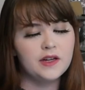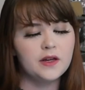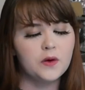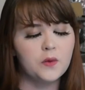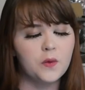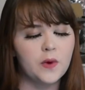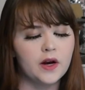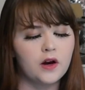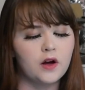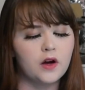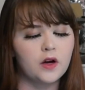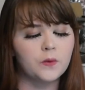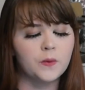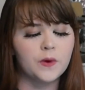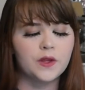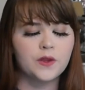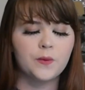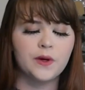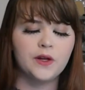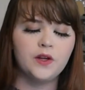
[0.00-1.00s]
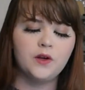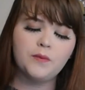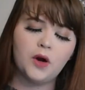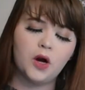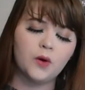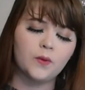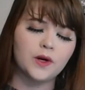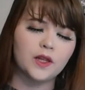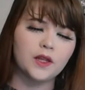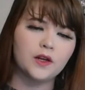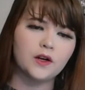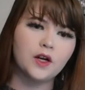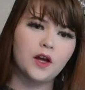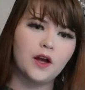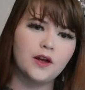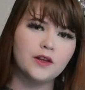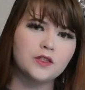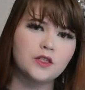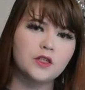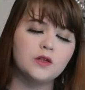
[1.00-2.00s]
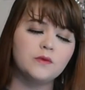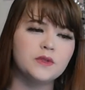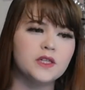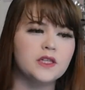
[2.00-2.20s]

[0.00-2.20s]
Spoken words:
that went on with when you bought one of their costumes,